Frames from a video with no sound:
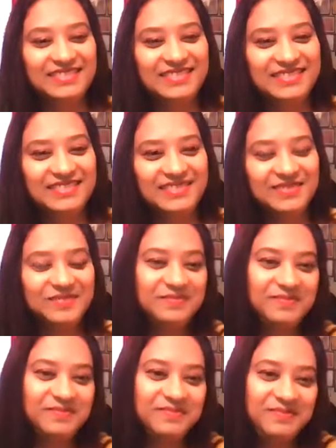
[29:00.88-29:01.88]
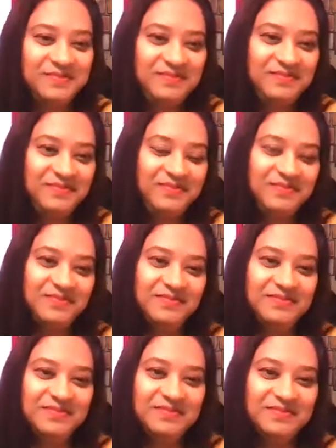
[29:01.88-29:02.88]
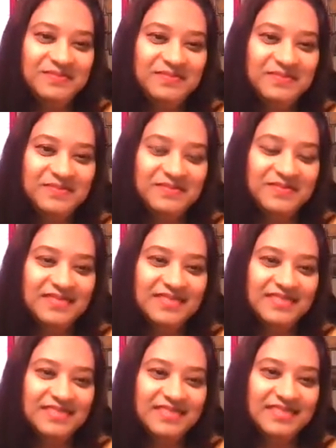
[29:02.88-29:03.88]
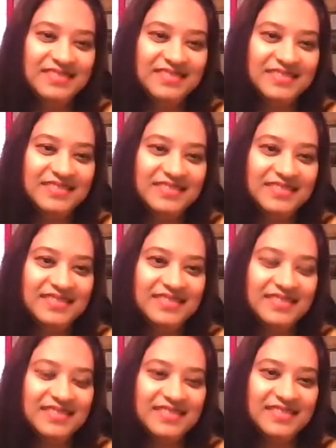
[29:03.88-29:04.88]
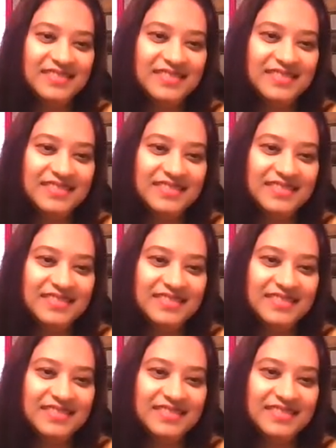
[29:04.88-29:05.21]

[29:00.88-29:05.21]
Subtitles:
(not speaking)